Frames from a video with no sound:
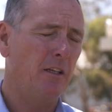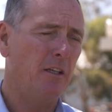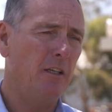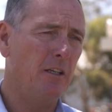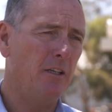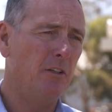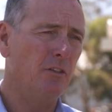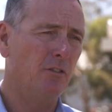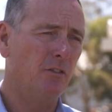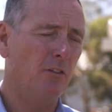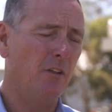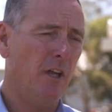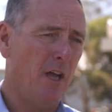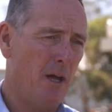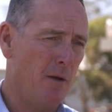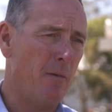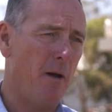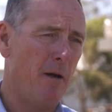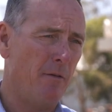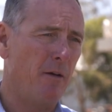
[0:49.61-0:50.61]
is
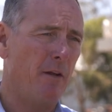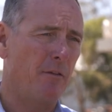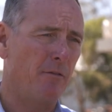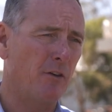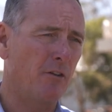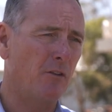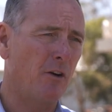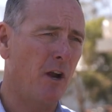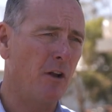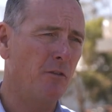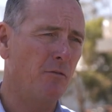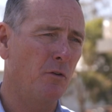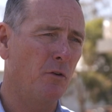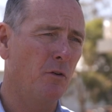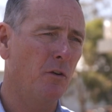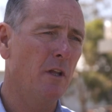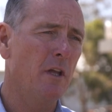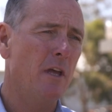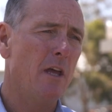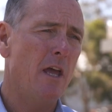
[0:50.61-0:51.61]
above average
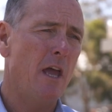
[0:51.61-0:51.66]
rainfall,